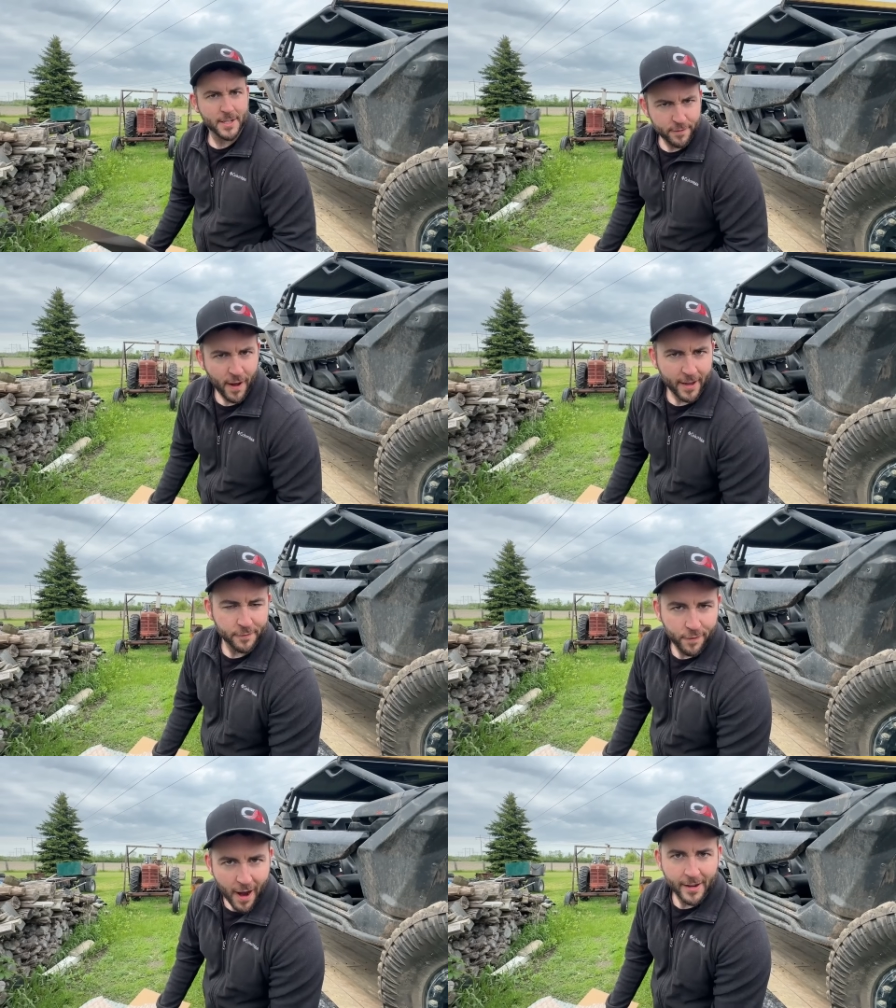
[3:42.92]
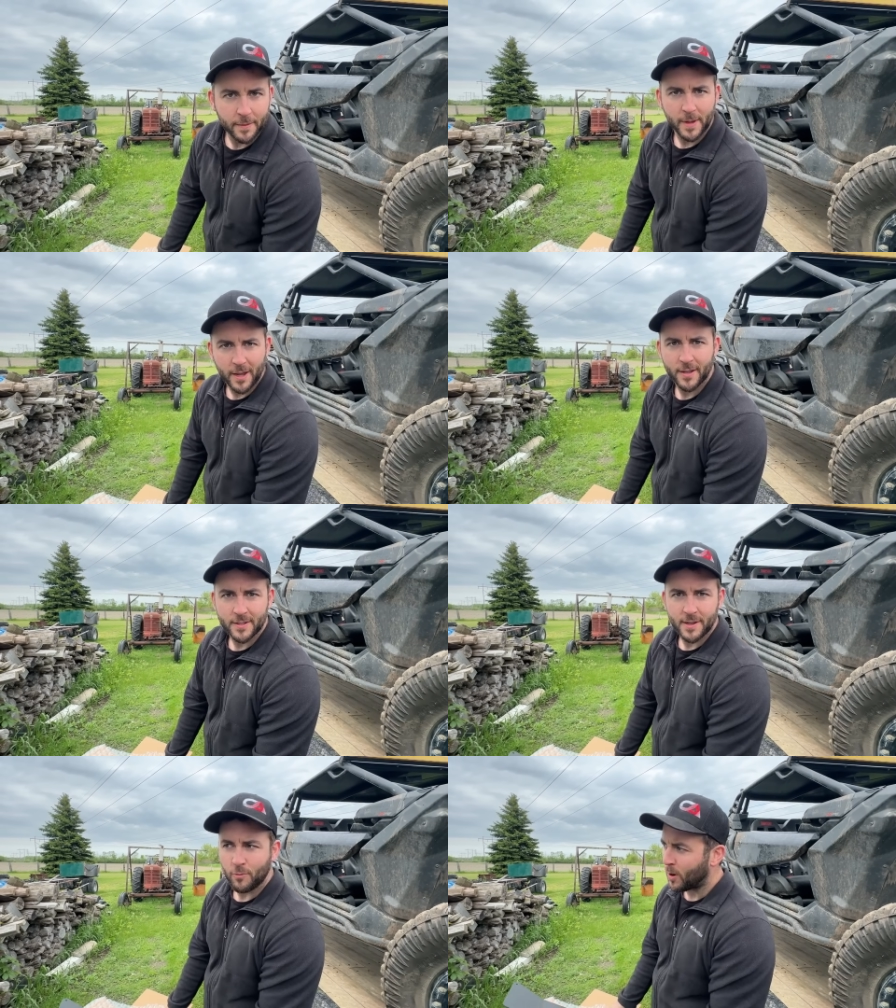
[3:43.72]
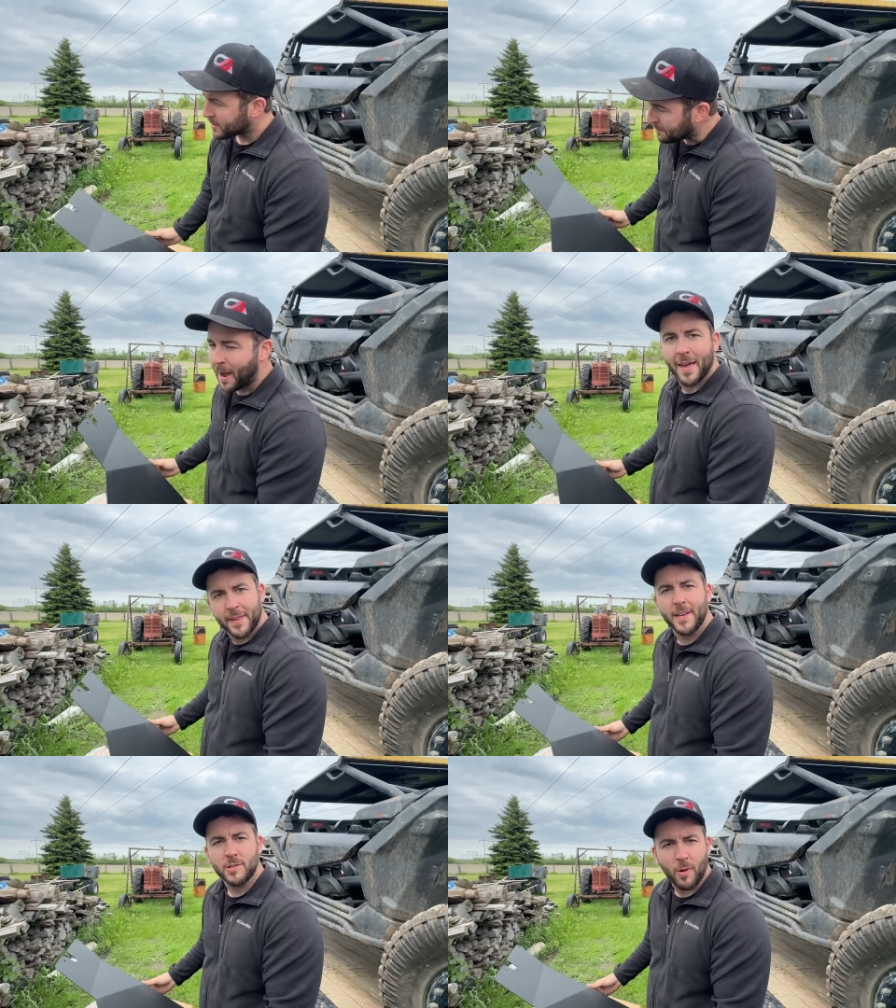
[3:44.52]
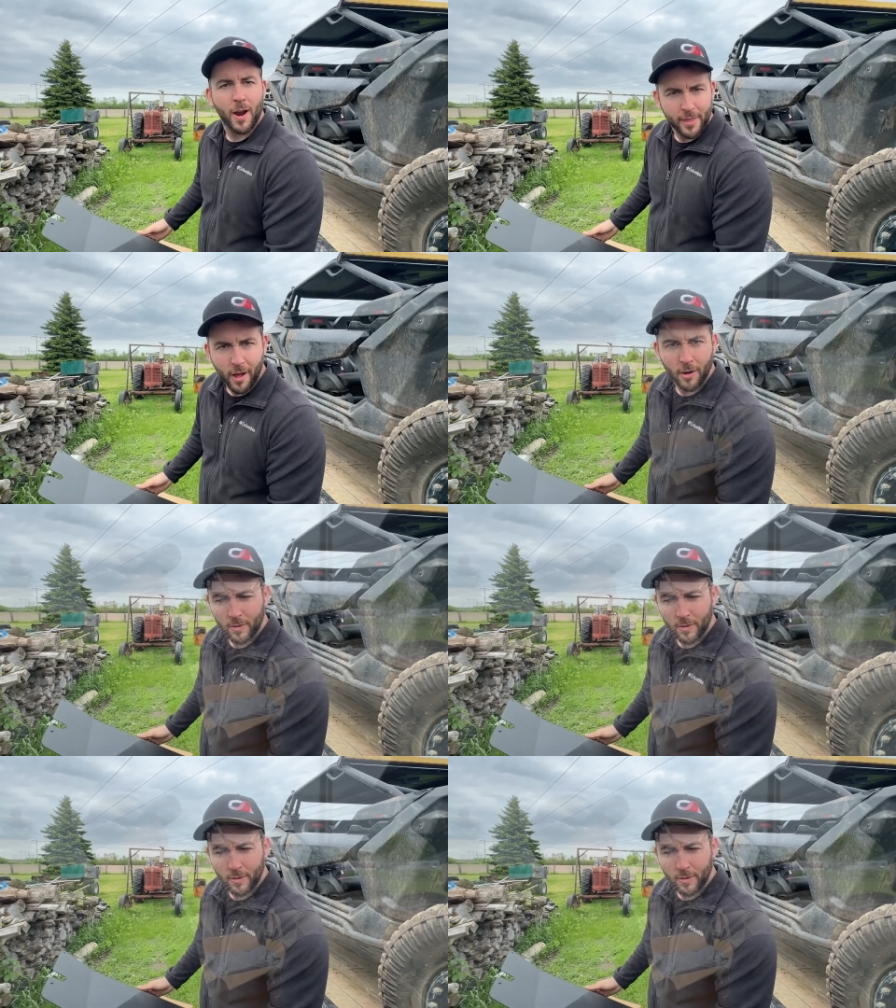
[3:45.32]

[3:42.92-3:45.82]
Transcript: if I can find it because it wasn't by these where I thought it